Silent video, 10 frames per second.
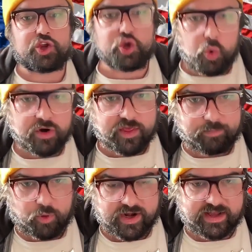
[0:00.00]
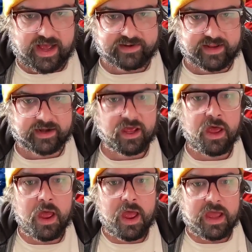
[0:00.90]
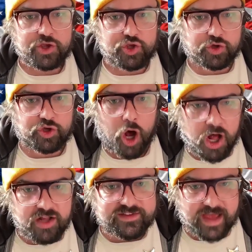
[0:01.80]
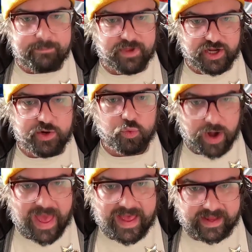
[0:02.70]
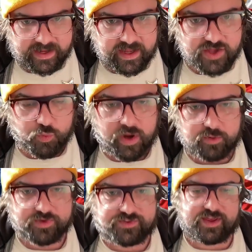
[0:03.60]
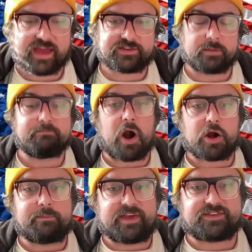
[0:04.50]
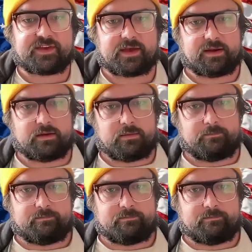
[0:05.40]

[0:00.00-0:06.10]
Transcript: You were the point of contact. You called Deputy Ray, is what it was said to Mark Bissett.